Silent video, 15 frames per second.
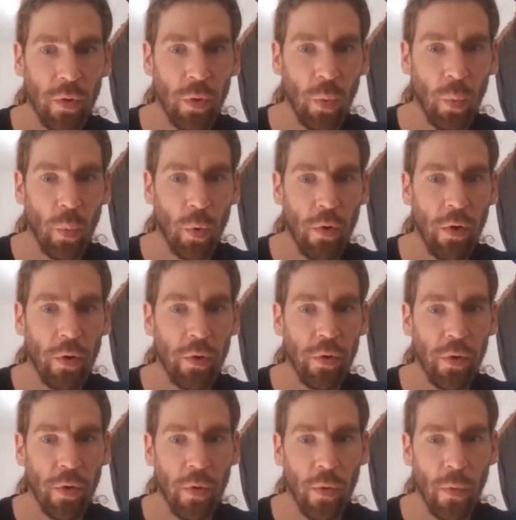the word
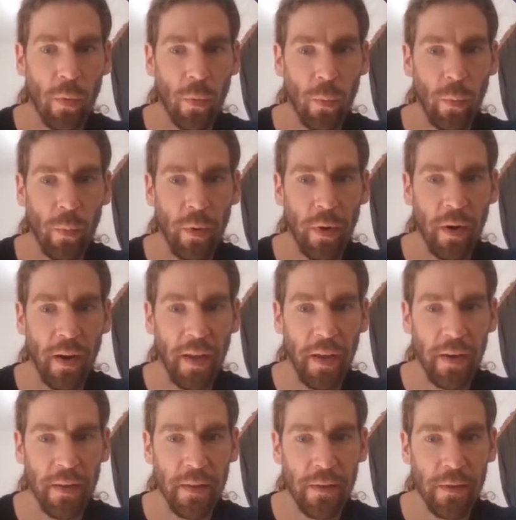
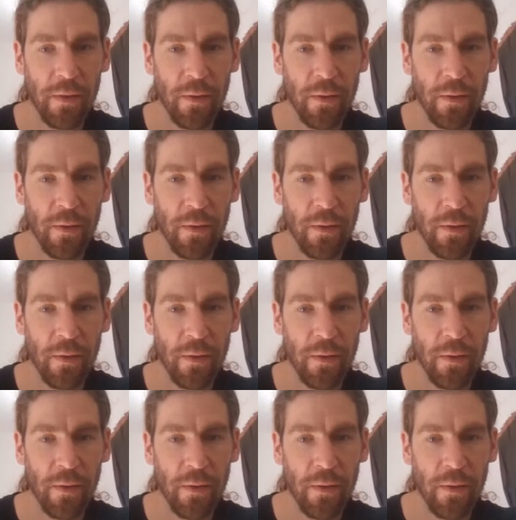related.